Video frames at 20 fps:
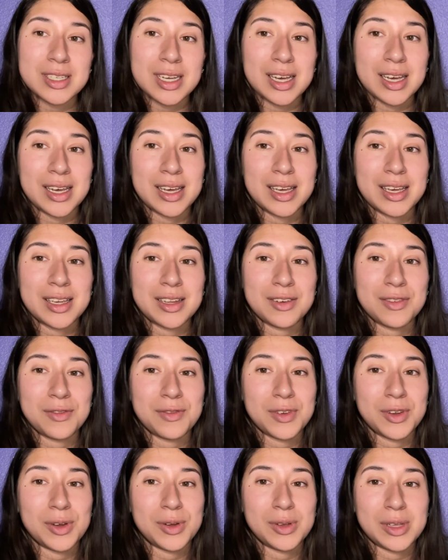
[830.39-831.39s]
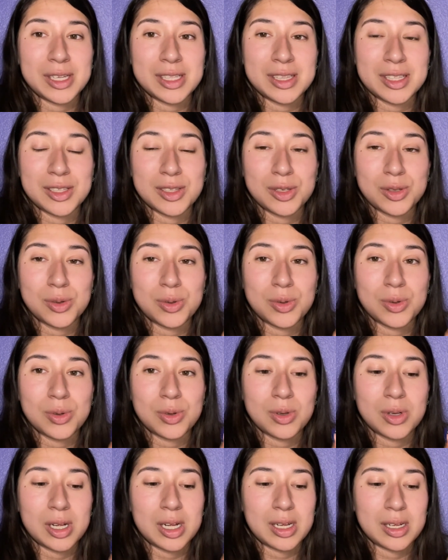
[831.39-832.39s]
I can feel like the
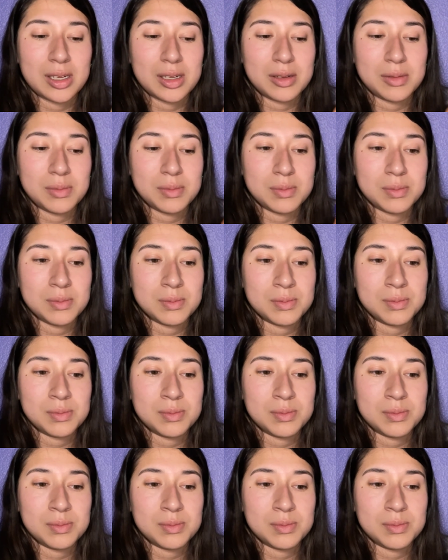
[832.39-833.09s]
little, um,